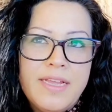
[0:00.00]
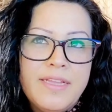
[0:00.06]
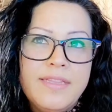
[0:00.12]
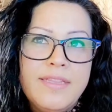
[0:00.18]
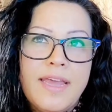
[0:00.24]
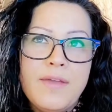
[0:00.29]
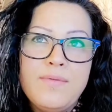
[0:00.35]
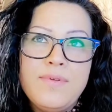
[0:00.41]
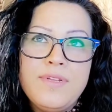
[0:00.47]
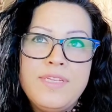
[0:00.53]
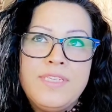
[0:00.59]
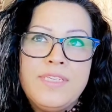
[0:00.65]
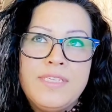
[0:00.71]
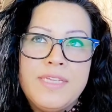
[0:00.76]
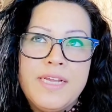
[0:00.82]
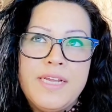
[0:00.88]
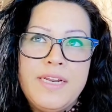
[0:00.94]
They will
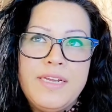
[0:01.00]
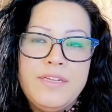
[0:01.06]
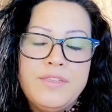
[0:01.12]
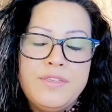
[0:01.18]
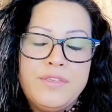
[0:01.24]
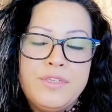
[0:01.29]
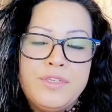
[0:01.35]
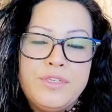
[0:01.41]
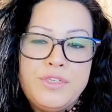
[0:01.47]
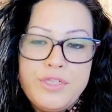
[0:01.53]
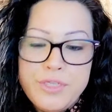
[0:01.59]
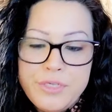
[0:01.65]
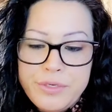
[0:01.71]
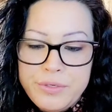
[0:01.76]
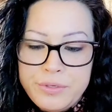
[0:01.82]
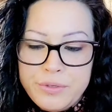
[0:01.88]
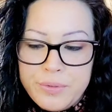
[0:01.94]
sit and
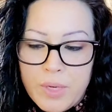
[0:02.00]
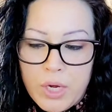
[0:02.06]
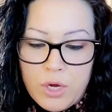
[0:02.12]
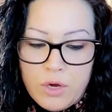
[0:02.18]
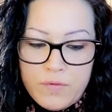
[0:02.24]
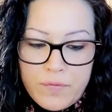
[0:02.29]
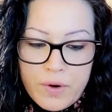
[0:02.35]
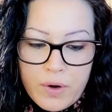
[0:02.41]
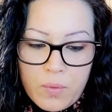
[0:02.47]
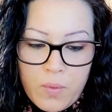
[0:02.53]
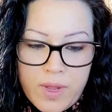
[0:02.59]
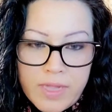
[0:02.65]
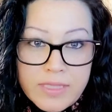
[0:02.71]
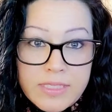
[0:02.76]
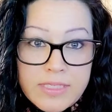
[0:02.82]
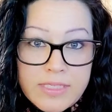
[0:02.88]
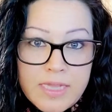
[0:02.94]
stew over
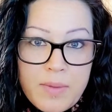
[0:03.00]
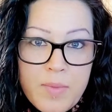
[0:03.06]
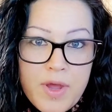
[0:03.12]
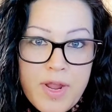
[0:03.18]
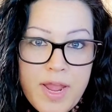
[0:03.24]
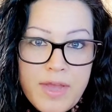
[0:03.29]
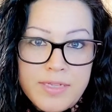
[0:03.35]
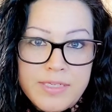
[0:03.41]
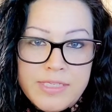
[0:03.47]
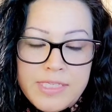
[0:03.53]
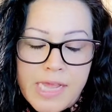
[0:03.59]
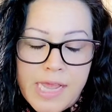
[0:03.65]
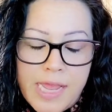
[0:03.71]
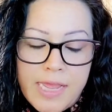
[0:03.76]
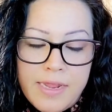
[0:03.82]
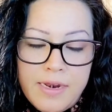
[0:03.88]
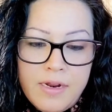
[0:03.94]
what someone else
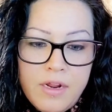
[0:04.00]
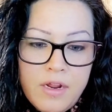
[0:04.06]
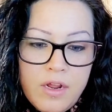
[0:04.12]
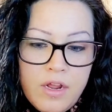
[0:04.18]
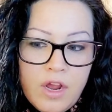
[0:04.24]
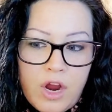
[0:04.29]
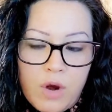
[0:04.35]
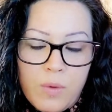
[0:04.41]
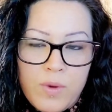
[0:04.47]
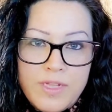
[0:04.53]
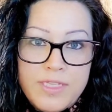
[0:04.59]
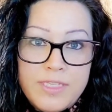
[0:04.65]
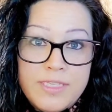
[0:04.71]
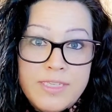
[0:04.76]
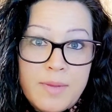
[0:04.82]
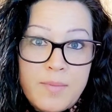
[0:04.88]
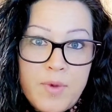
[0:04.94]
said or what
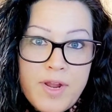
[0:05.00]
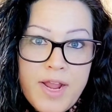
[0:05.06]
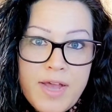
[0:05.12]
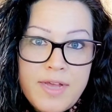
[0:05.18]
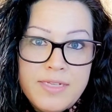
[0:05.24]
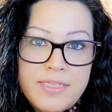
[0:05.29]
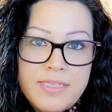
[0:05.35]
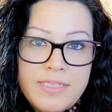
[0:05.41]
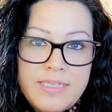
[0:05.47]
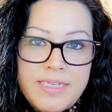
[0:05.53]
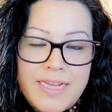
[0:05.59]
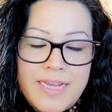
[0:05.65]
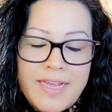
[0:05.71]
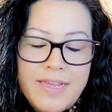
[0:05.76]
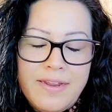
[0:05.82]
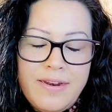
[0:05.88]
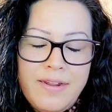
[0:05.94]
someone else
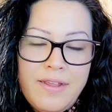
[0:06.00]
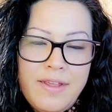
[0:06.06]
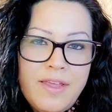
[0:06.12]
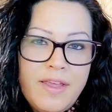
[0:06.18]
did.